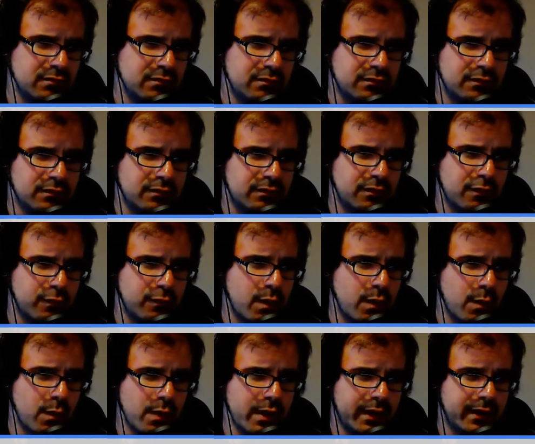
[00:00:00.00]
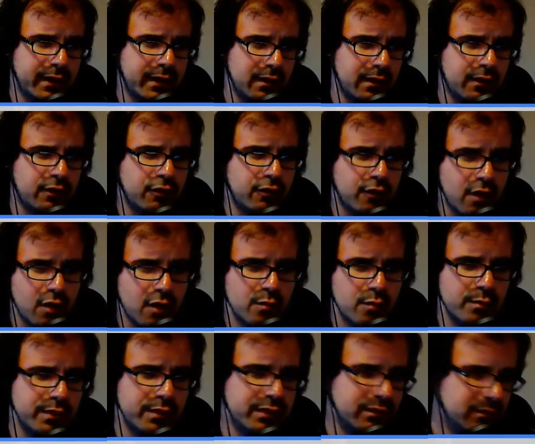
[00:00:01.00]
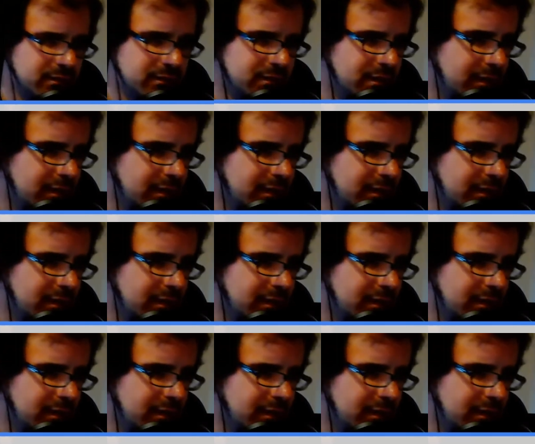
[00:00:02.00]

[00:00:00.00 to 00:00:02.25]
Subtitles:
software working, like Chrome